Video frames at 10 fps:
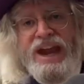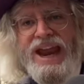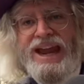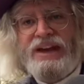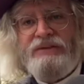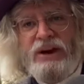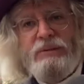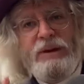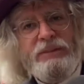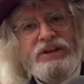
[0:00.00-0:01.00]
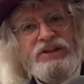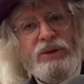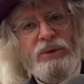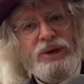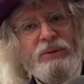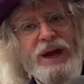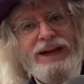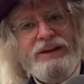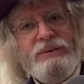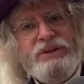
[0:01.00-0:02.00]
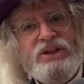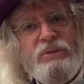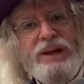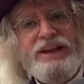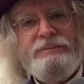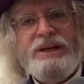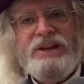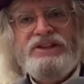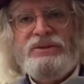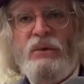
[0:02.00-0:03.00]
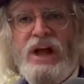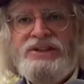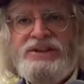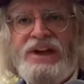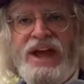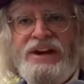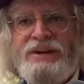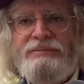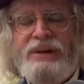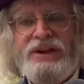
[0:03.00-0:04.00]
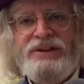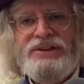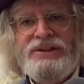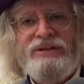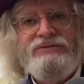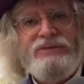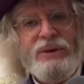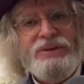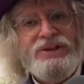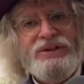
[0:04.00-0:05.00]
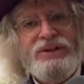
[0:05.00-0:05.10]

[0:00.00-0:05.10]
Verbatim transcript: and if I remember the story right, it was created because Swanson had an abundance of frozen